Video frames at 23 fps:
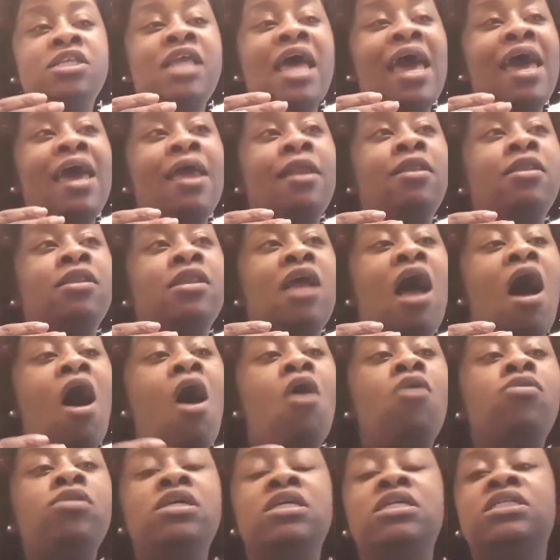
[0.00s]
that
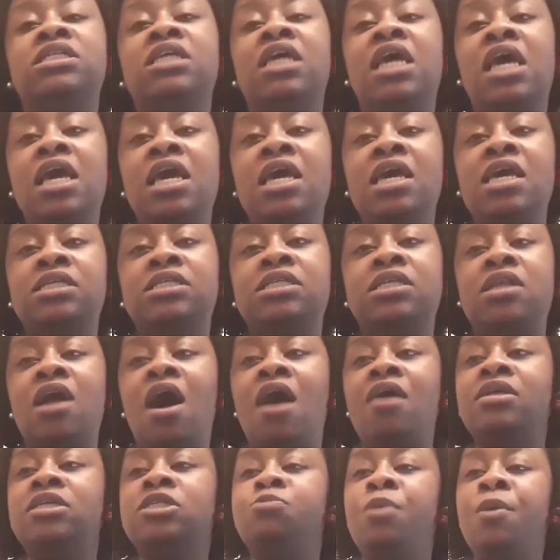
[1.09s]
all these kids and
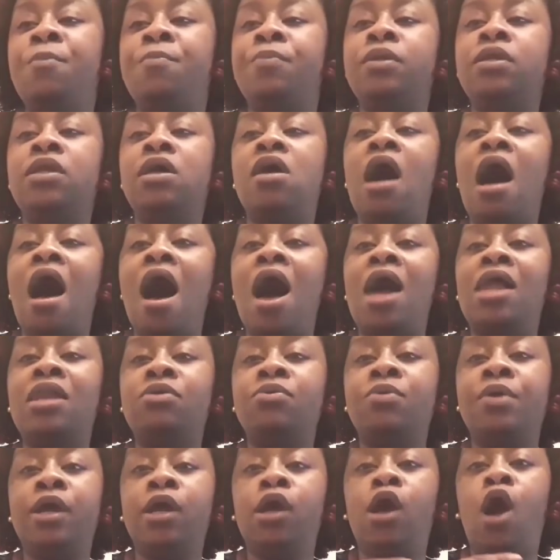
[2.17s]
all these people love
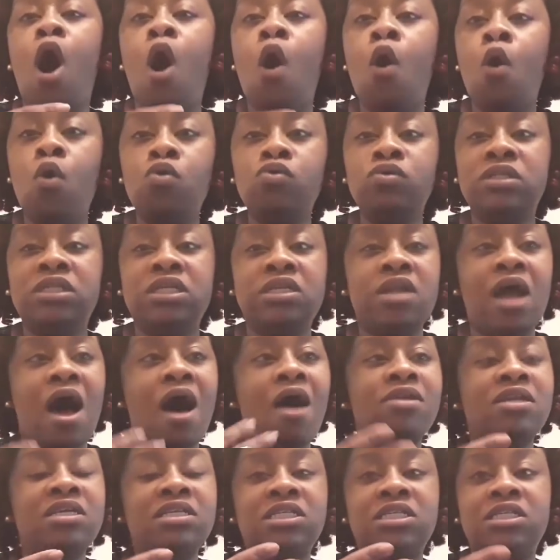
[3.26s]
hollering goals and
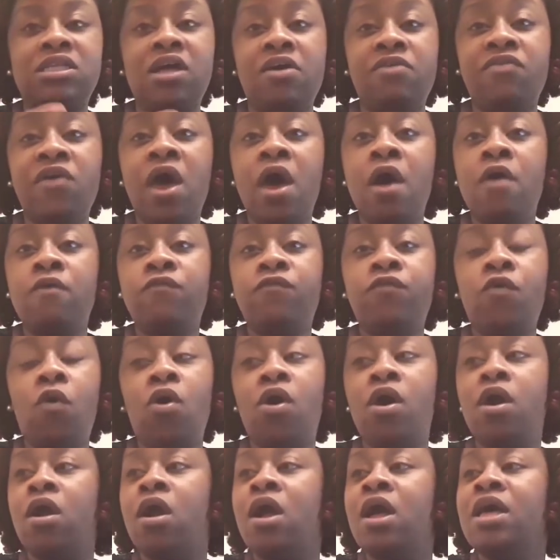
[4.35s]
all this stuff
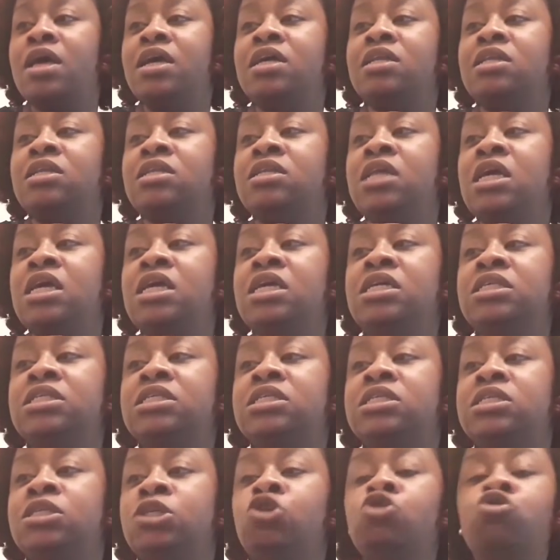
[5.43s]
for
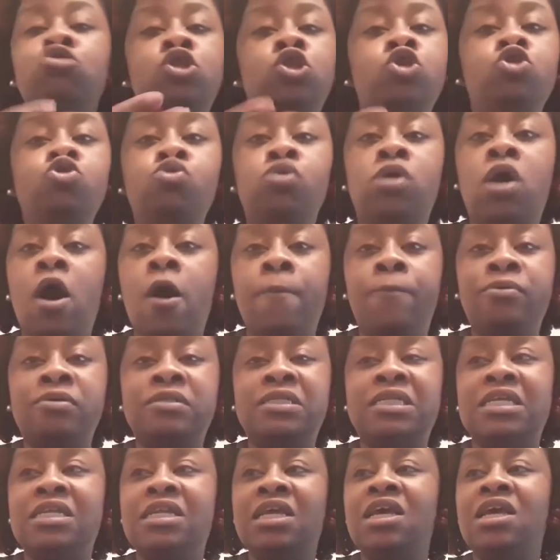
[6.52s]
these YouTube
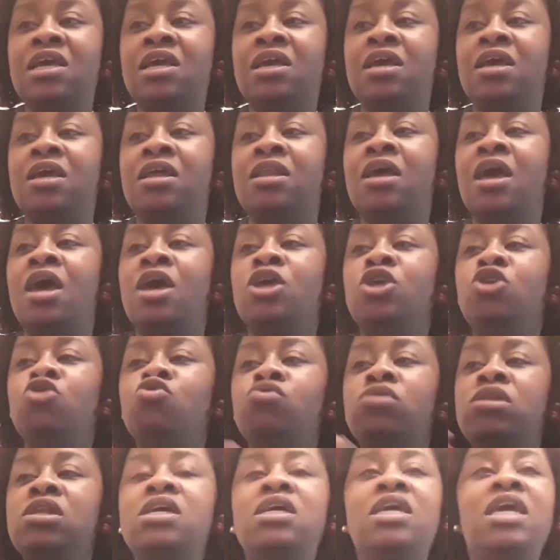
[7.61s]
couples. And then
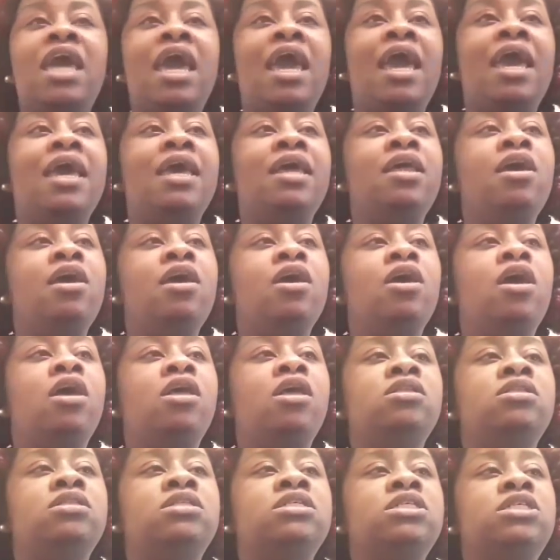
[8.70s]
you look at
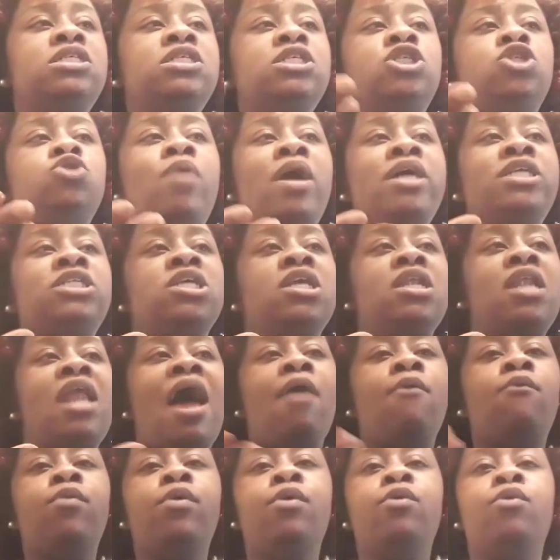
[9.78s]
the situation
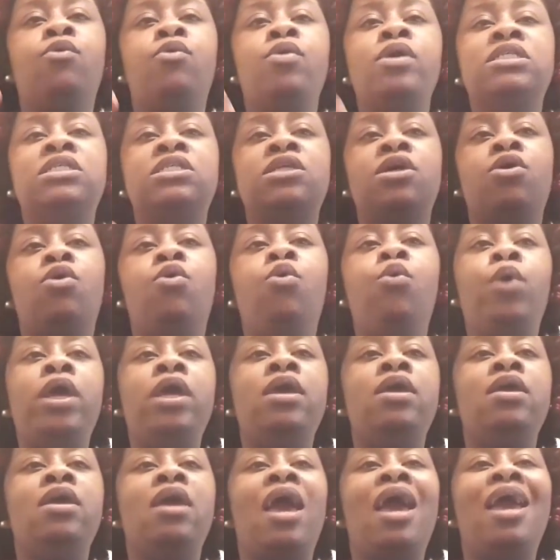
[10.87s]
like with Chris and
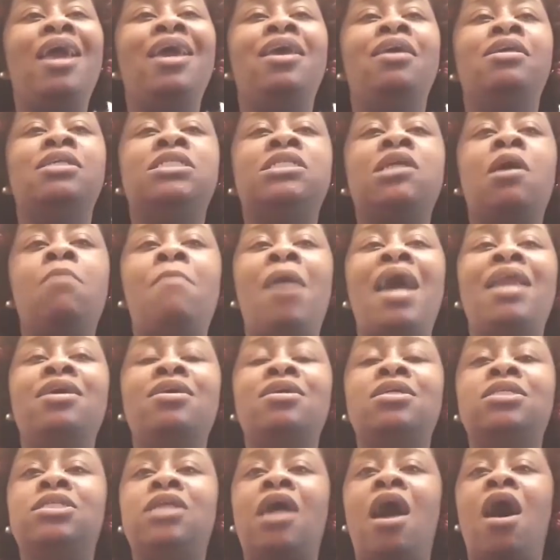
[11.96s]
Queen, and somebody
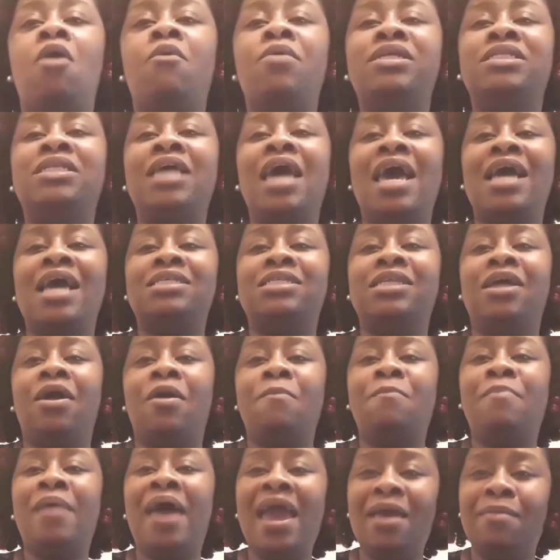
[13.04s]
else always has
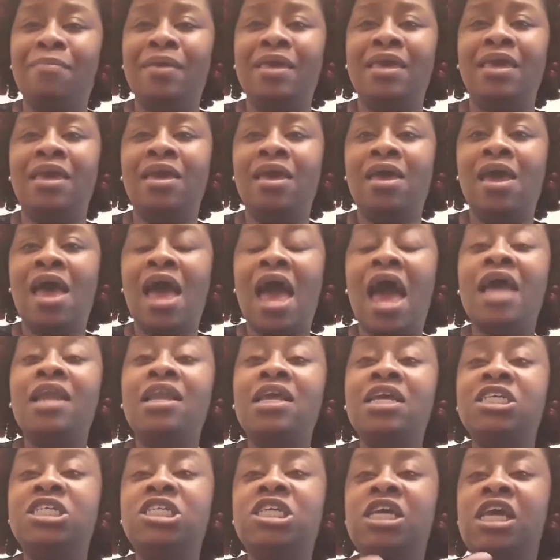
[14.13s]
their baby. And
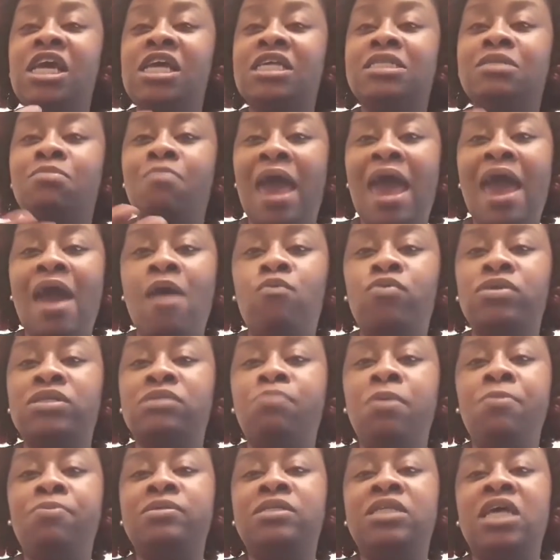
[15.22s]
then she gets mad when
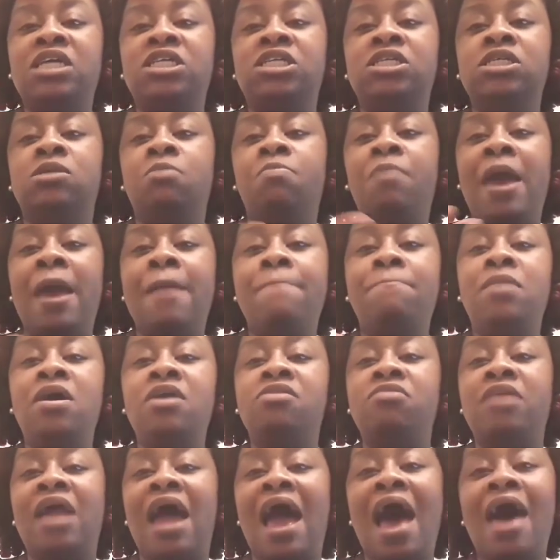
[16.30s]
people say she's a bad
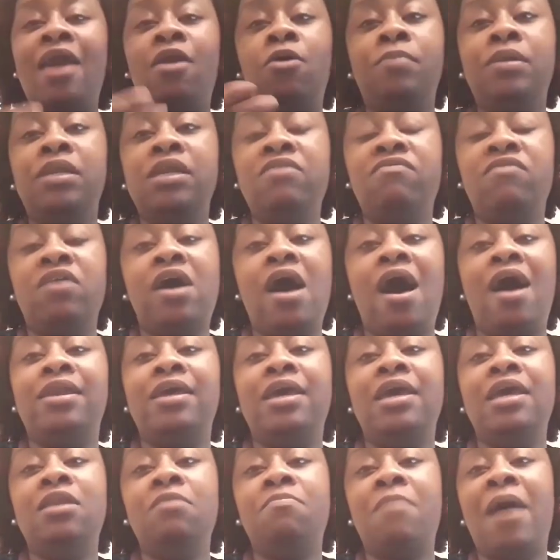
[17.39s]
mother. Now, I don't believe in
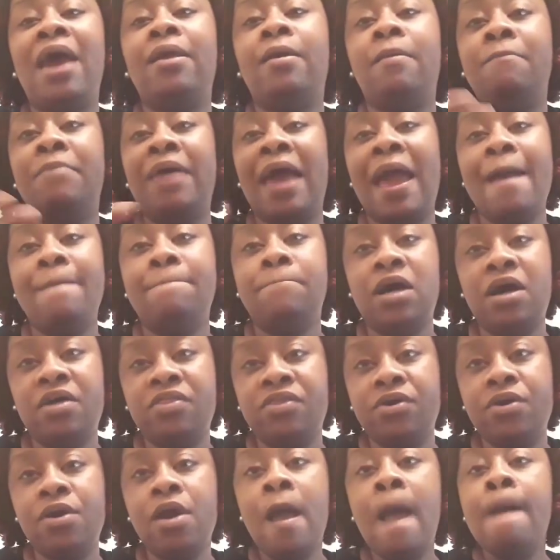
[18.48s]
calling anybody a bad
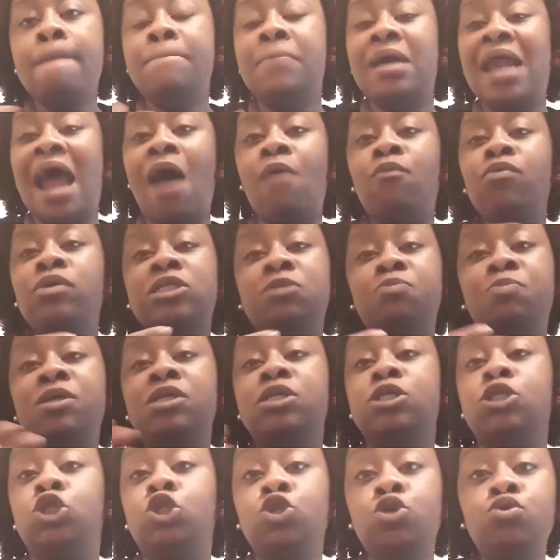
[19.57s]
mother, but I will
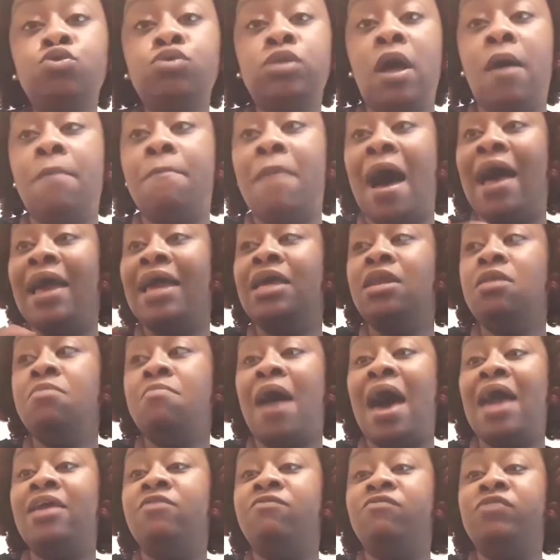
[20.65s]
speak the truth about
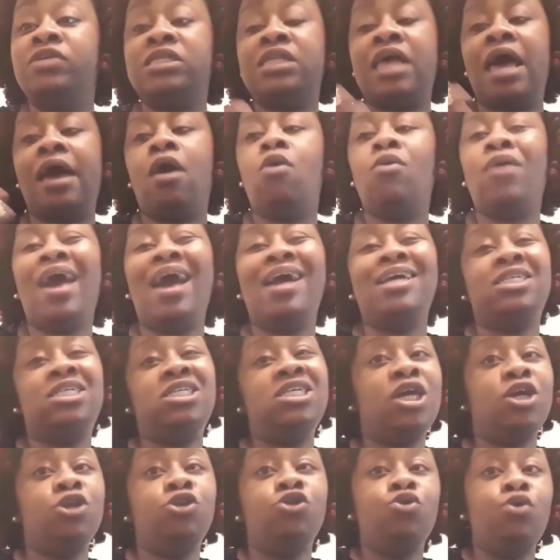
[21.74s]
anybody if it's like, okay,
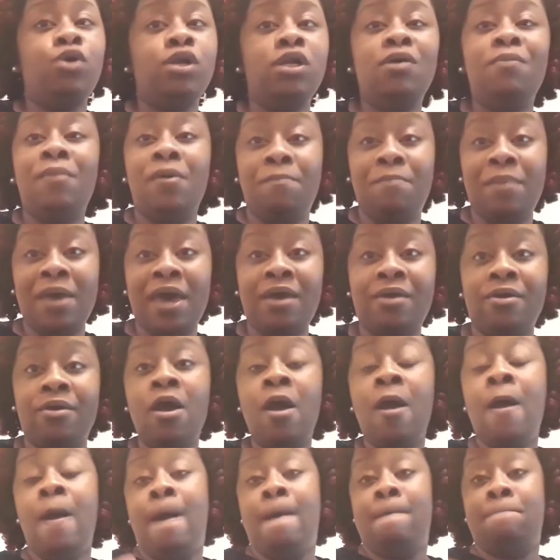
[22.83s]
she can do a little bit better